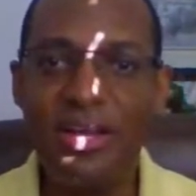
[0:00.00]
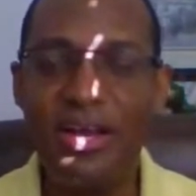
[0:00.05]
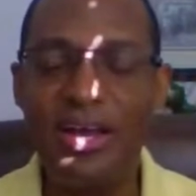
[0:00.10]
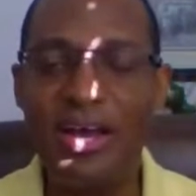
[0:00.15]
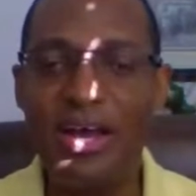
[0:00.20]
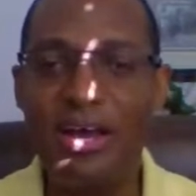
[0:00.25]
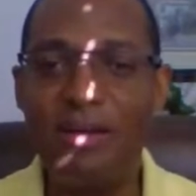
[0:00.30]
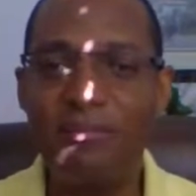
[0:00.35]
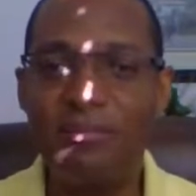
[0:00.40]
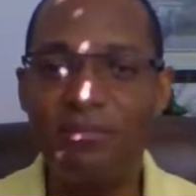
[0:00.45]

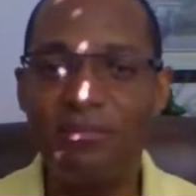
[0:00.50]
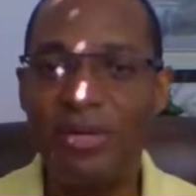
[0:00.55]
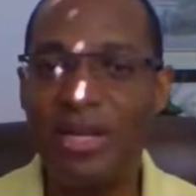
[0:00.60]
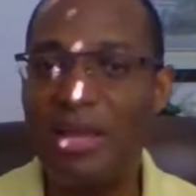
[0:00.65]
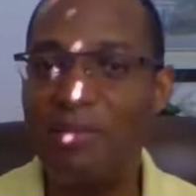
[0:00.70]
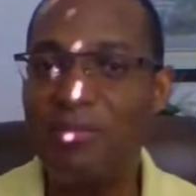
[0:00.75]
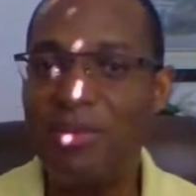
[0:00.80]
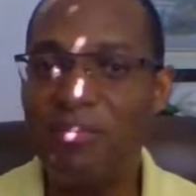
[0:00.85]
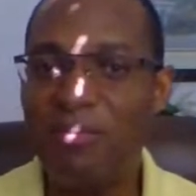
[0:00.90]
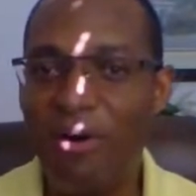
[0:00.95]
But
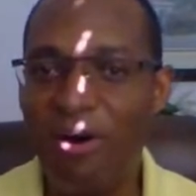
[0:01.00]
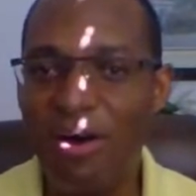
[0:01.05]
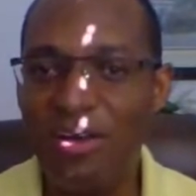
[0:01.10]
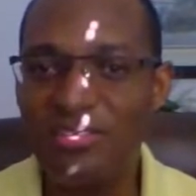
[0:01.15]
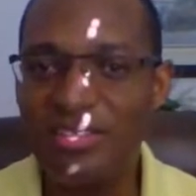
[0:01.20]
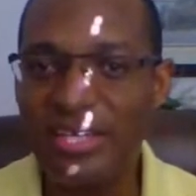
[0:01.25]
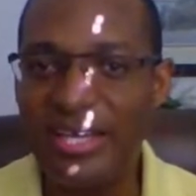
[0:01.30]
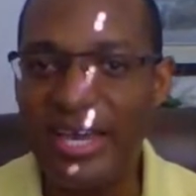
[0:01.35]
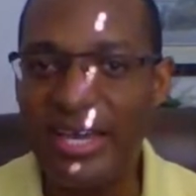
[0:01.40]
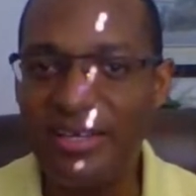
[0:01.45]
let me
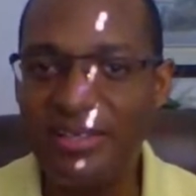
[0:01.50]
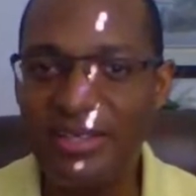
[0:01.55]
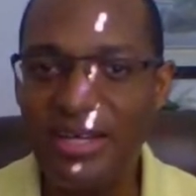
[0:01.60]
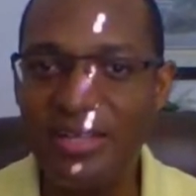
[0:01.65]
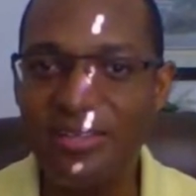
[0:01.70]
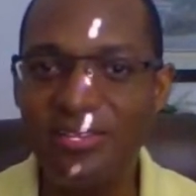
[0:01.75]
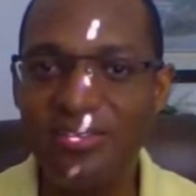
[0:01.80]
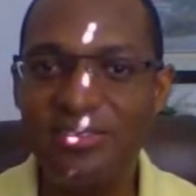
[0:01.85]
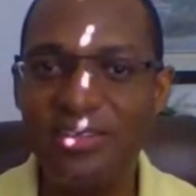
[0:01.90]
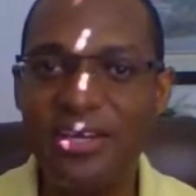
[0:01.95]
pause again
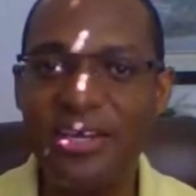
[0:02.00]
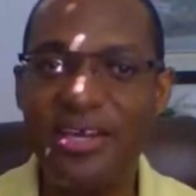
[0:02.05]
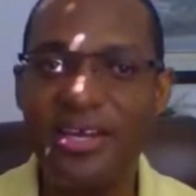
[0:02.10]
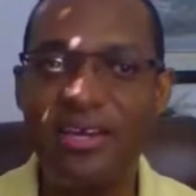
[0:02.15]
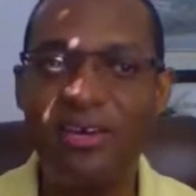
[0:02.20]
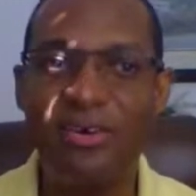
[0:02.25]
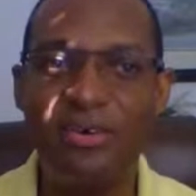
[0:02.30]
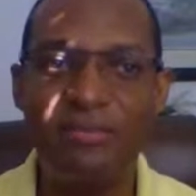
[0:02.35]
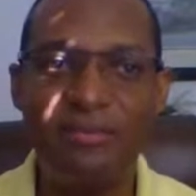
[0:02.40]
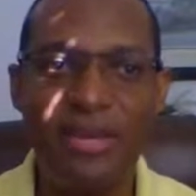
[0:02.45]
and
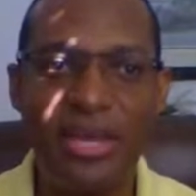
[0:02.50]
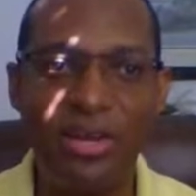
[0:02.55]
say